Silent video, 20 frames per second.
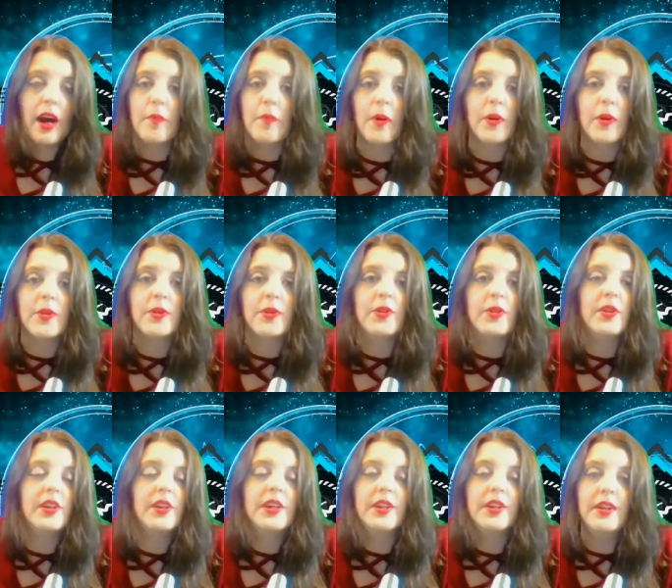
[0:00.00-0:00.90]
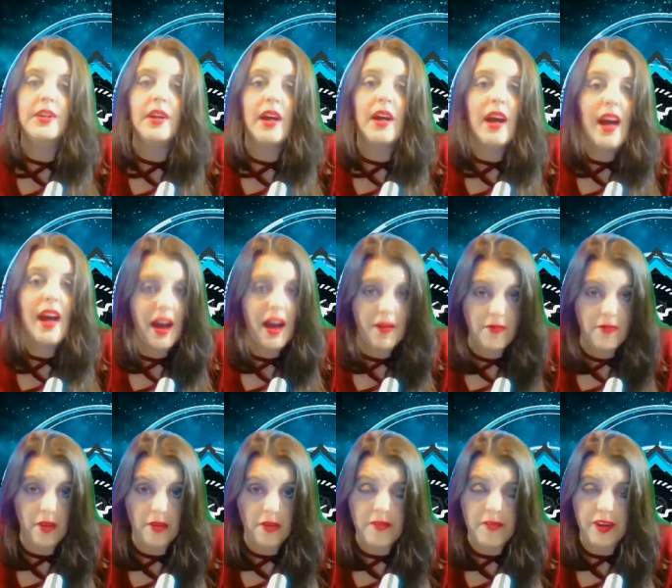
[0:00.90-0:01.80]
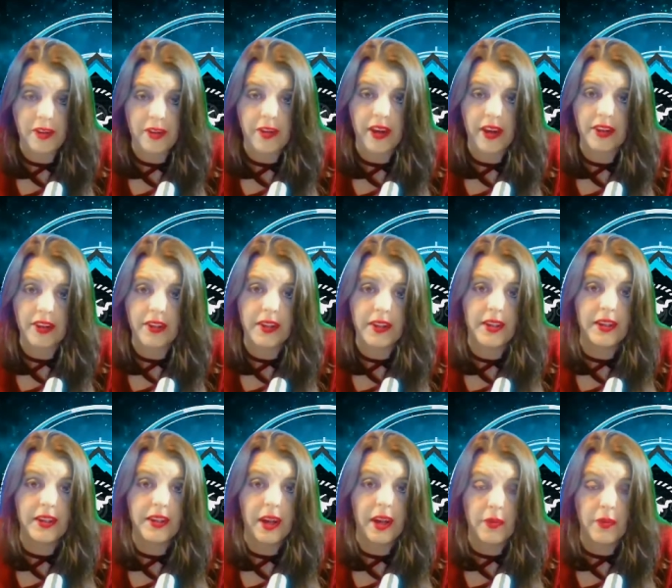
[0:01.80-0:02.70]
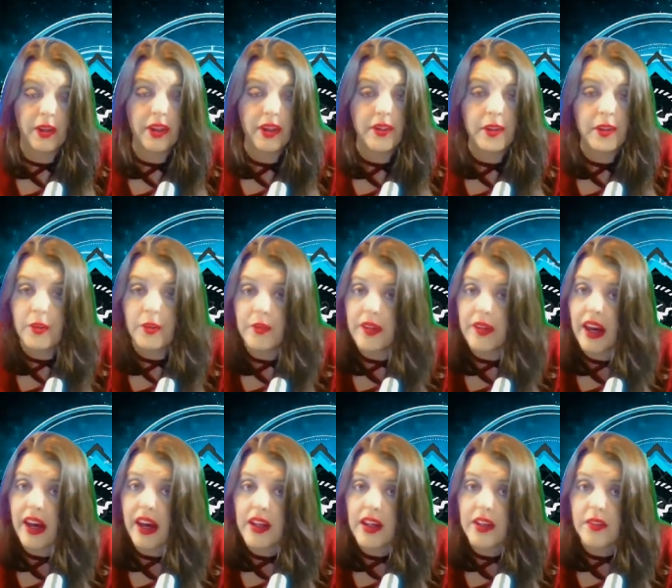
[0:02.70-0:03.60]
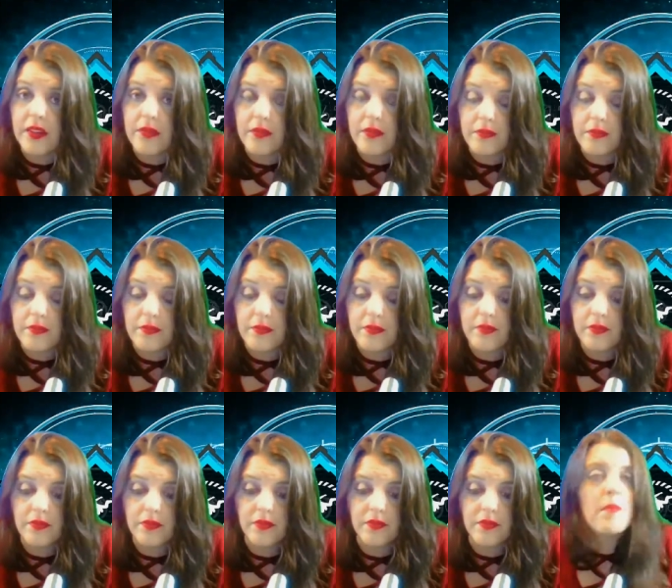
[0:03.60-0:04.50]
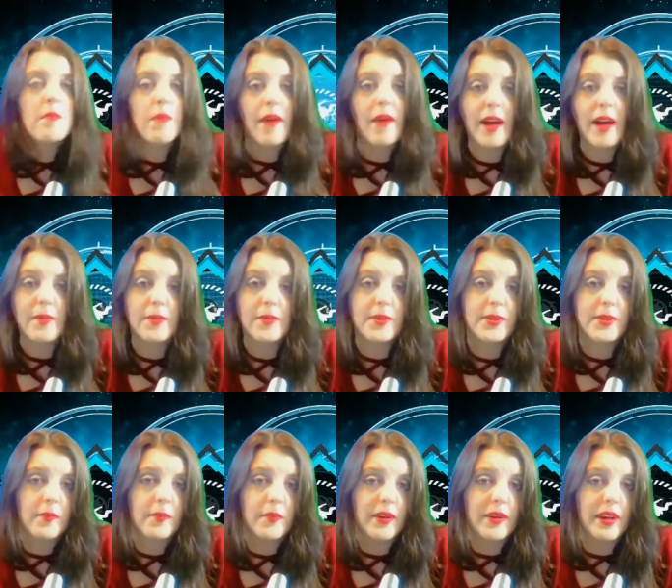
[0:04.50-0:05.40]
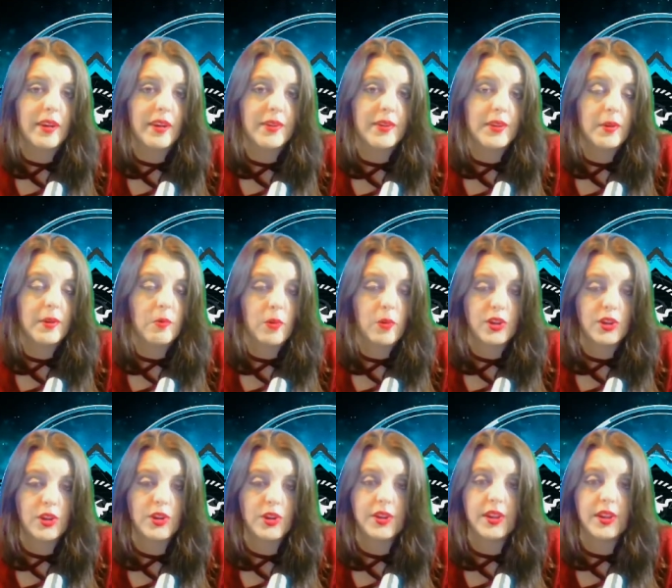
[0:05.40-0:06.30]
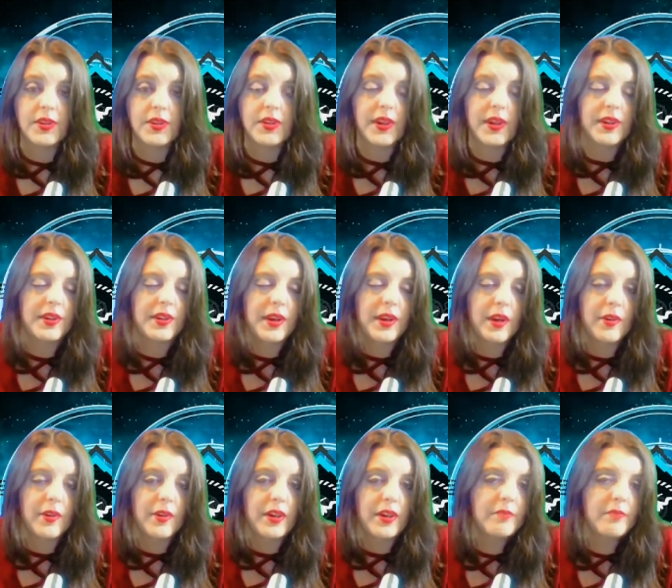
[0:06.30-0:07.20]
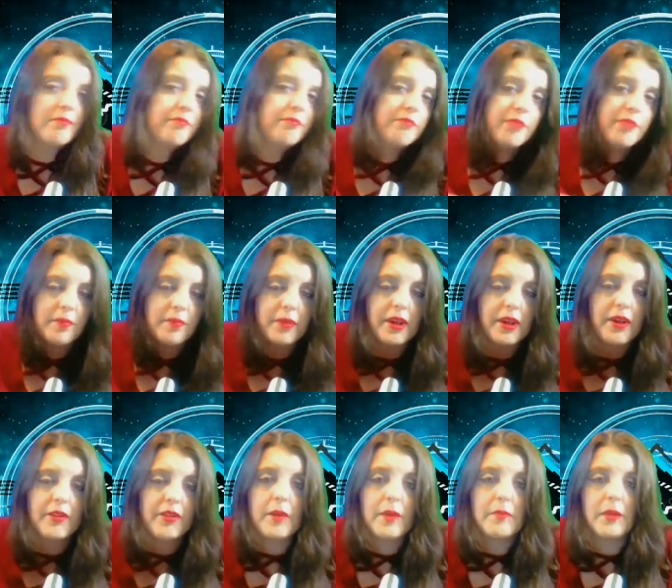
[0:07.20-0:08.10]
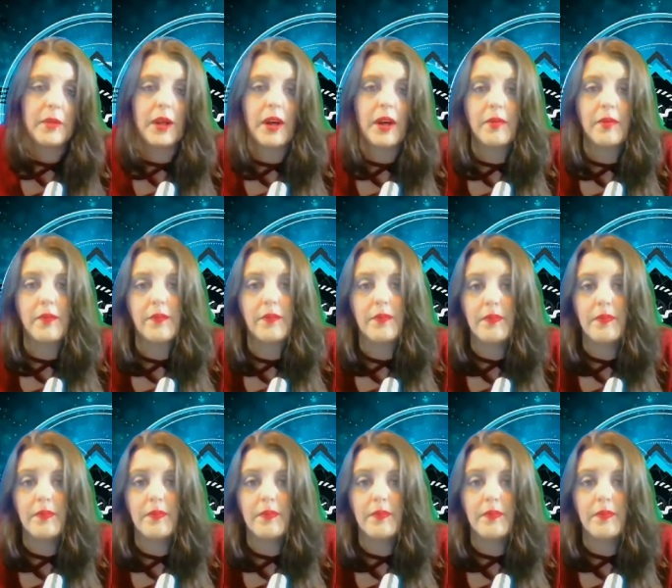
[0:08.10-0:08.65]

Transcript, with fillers: I personally have not figured out the decoding to yet. Perhaps someone else that watches this can decode it and let me know down below.